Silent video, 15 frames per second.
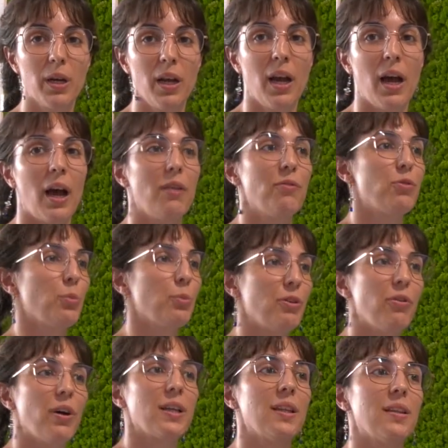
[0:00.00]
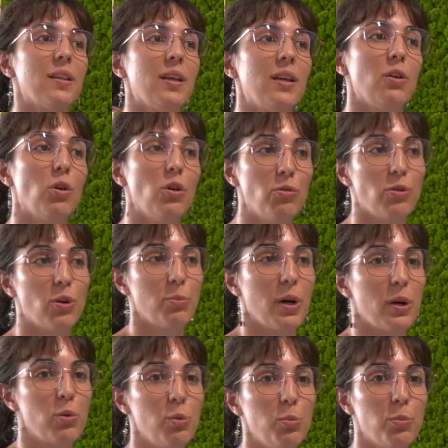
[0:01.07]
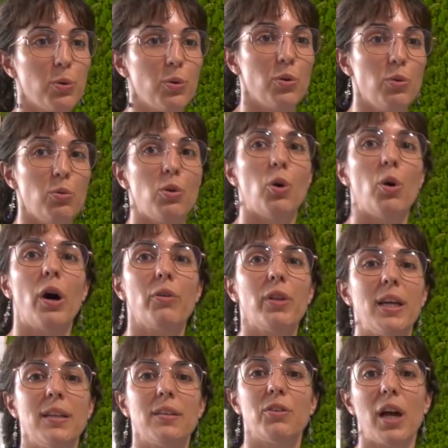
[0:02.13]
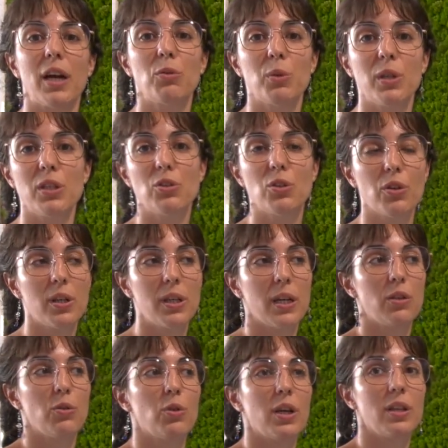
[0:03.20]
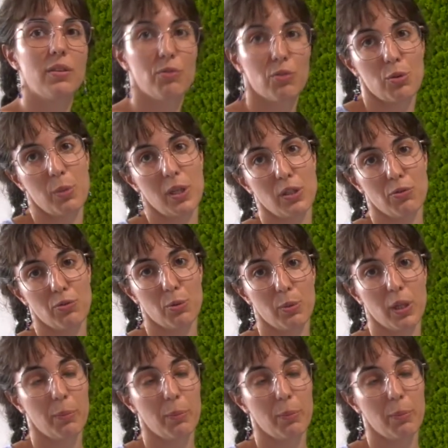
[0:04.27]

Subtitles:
And from the fact that they all form a group, you know how they interact with each other and you get information from them.